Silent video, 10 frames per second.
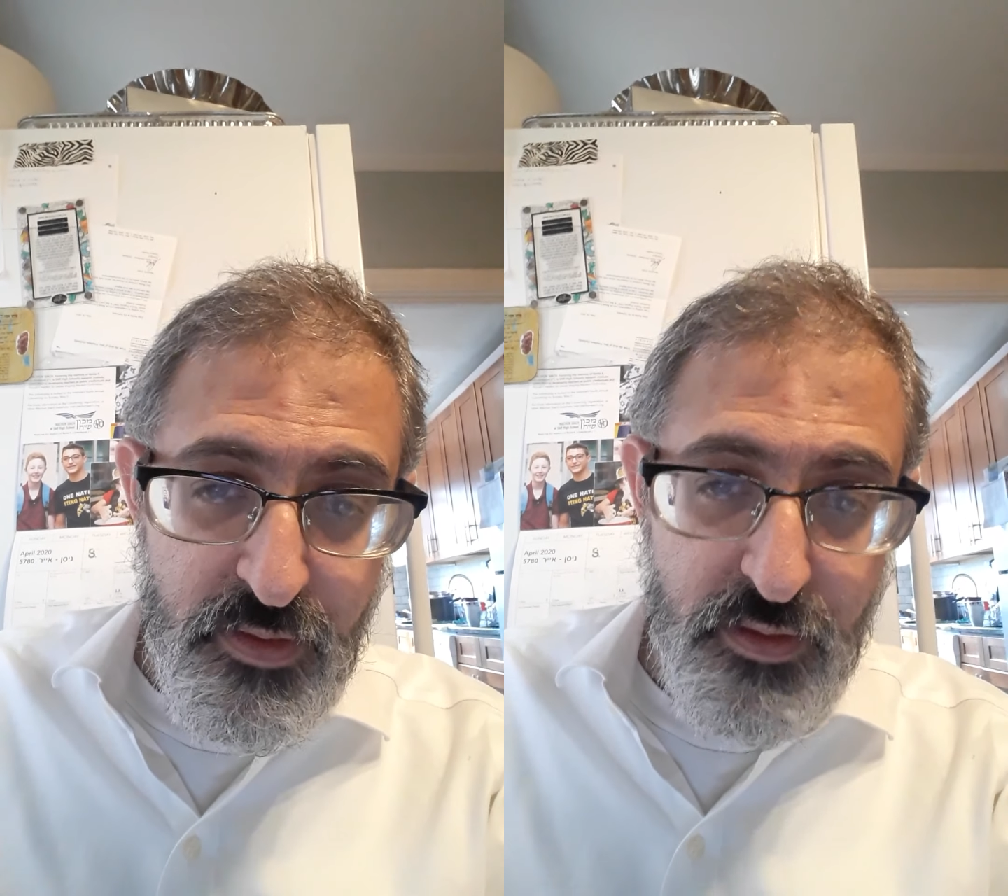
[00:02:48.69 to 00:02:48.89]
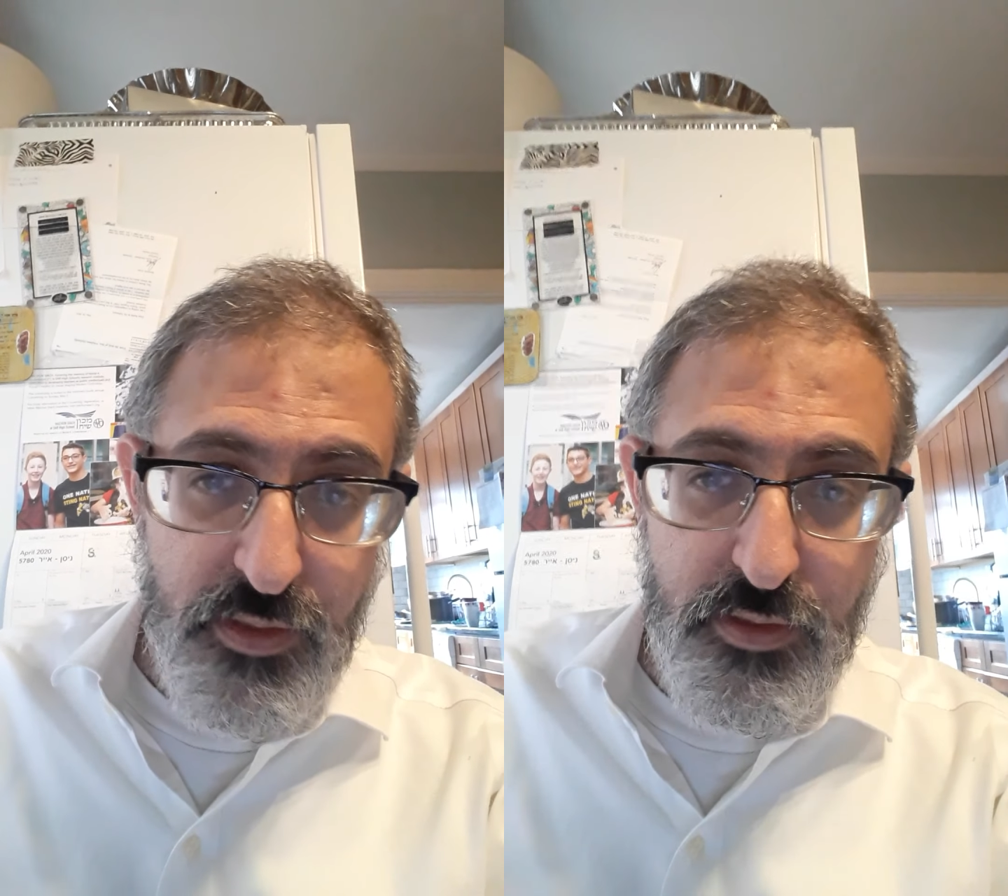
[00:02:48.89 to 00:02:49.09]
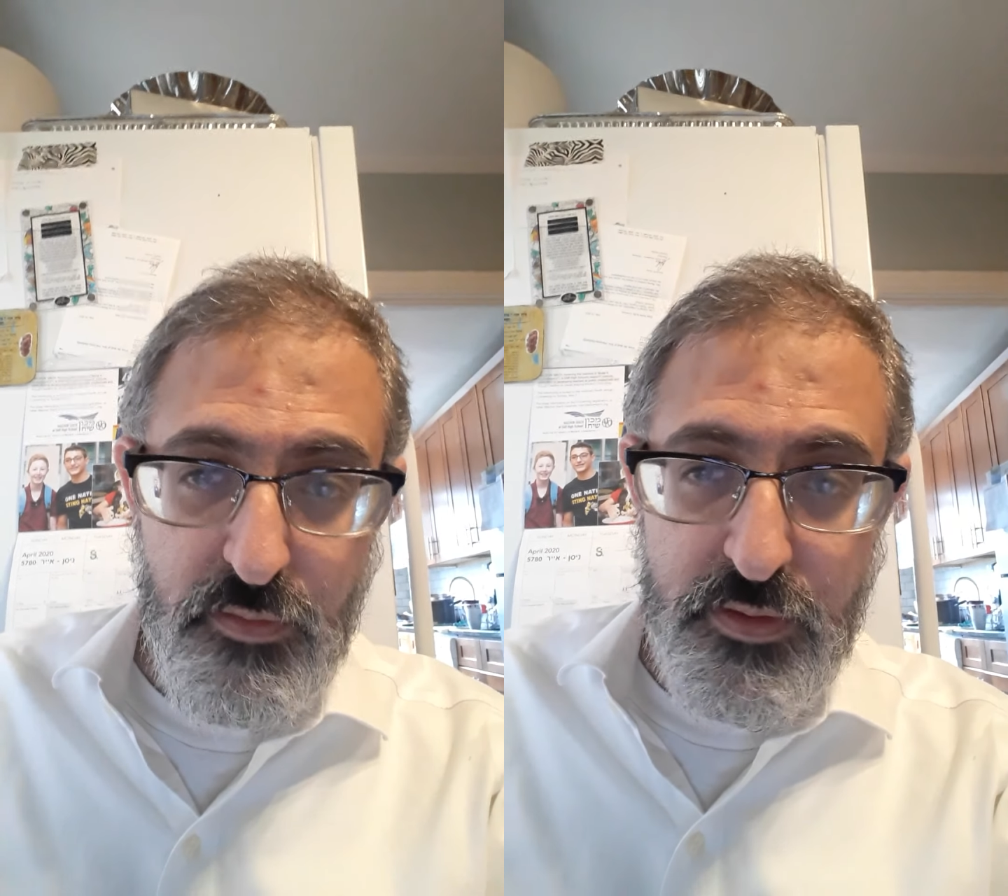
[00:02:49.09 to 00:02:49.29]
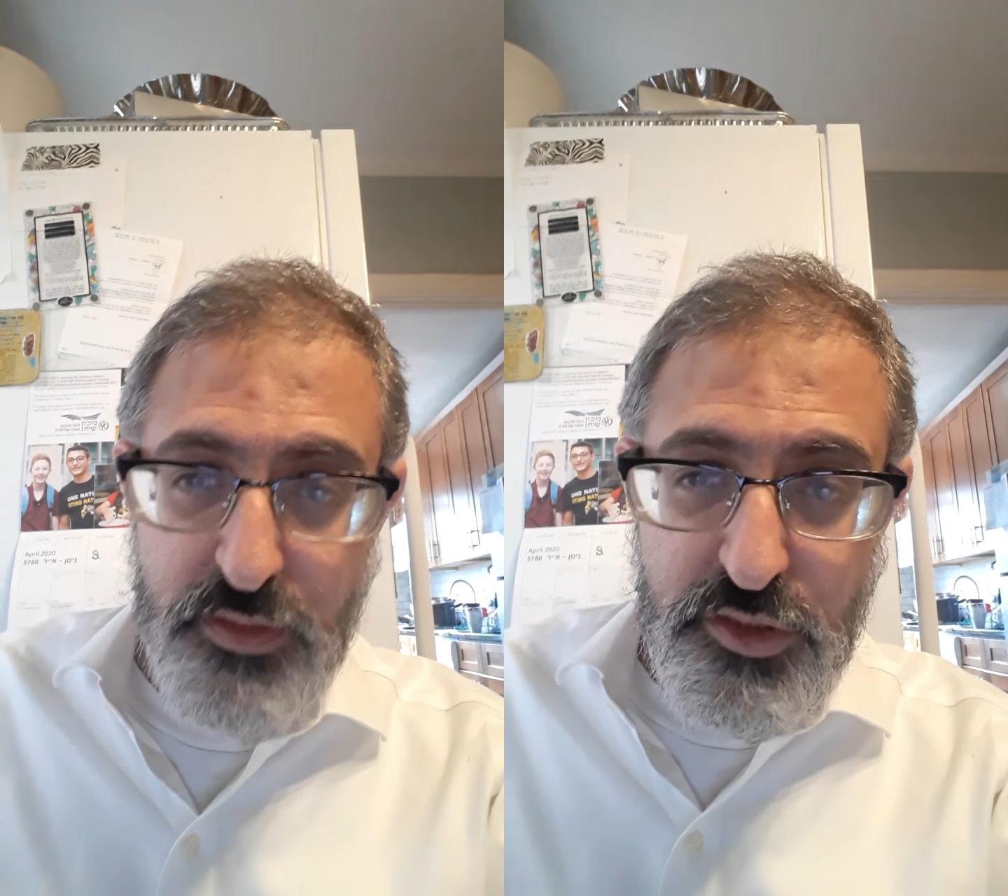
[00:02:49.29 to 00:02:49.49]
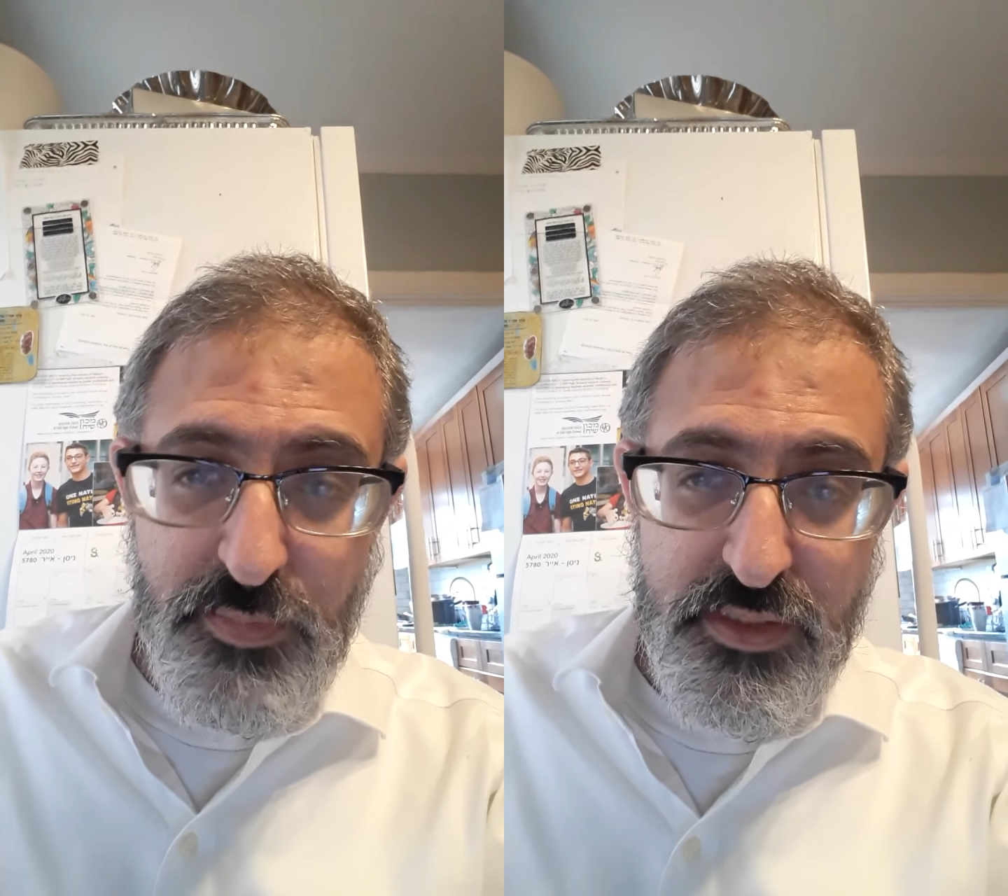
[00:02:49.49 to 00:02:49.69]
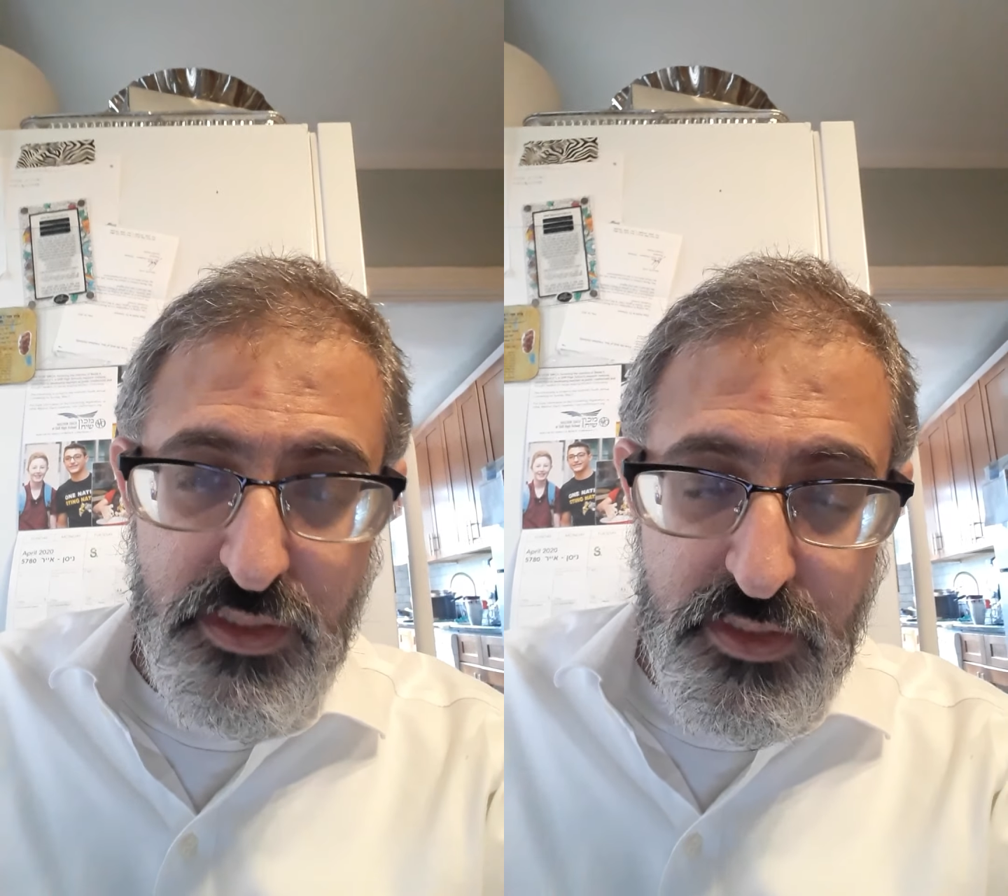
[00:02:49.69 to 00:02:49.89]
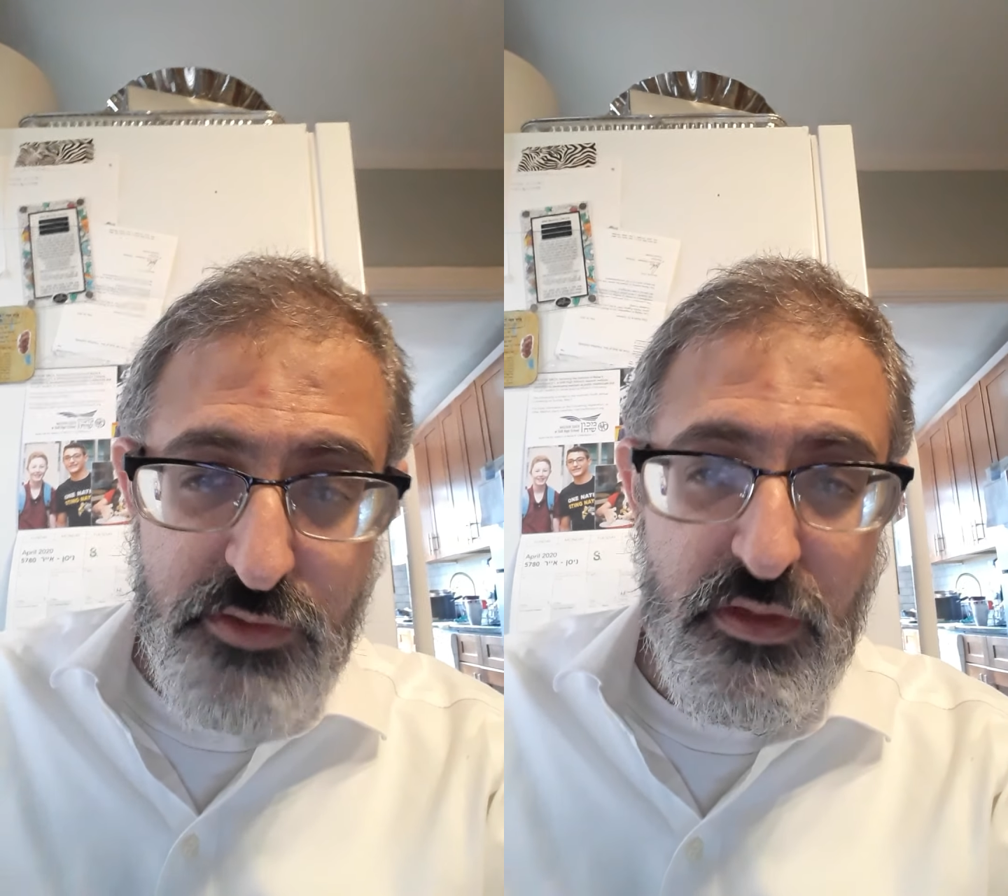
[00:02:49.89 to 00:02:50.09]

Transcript: Le'iloi Nishmas, his